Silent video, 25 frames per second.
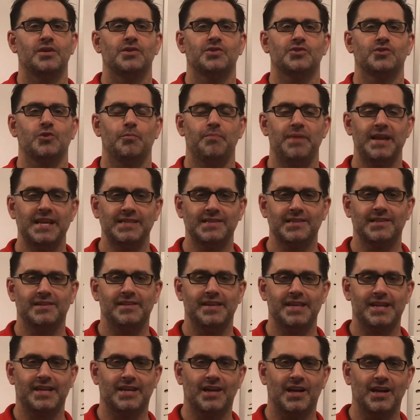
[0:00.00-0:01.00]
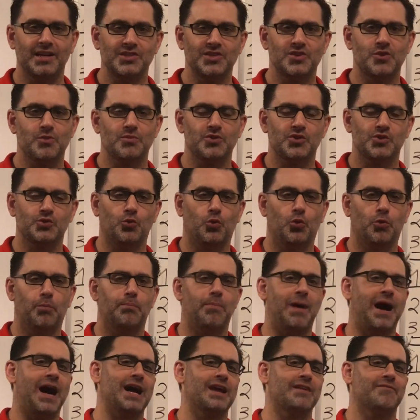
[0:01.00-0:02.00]
So basically, customers will
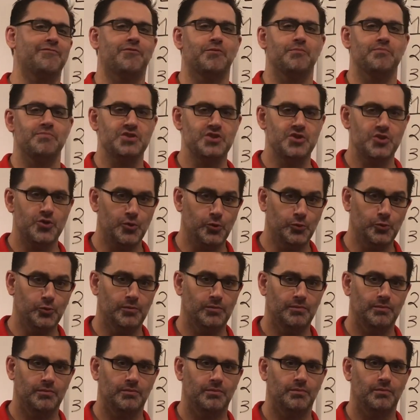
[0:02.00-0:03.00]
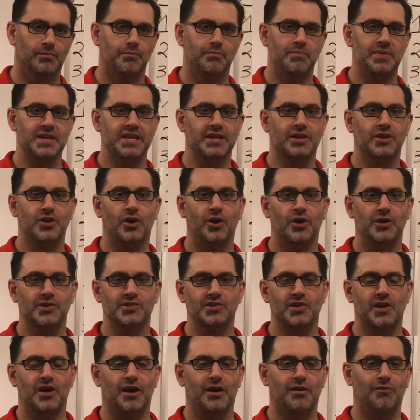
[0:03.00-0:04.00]
buy from you
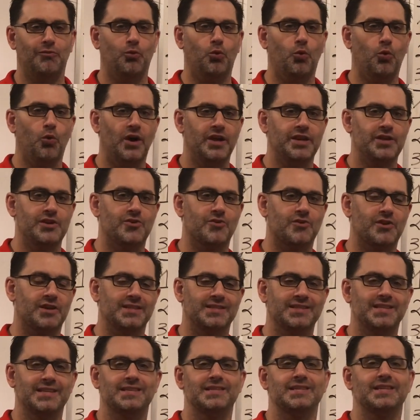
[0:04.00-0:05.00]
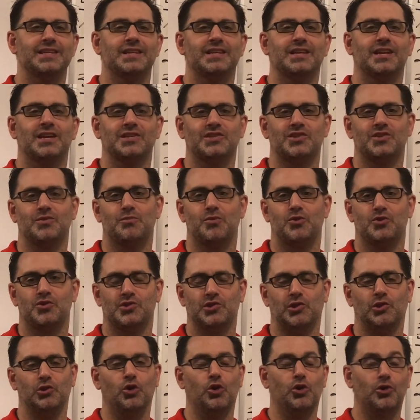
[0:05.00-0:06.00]
because of what your existing
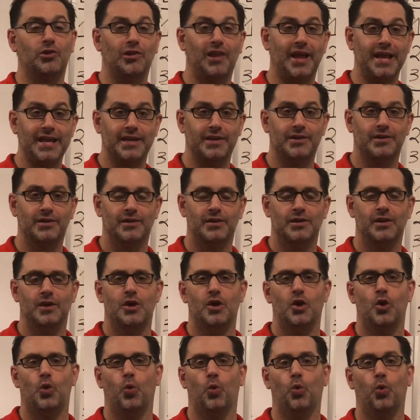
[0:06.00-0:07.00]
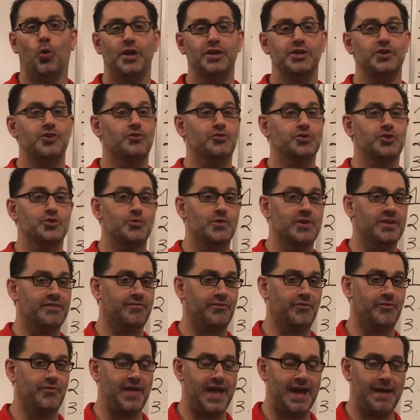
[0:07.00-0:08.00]
customers look like, what you're doing
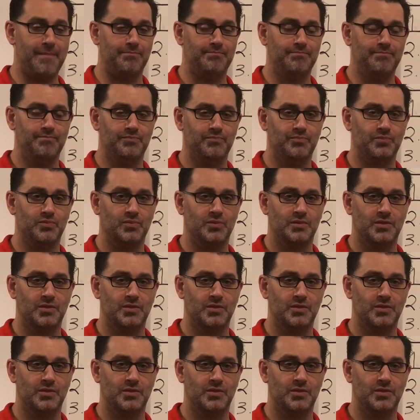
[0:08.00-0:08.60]
for them.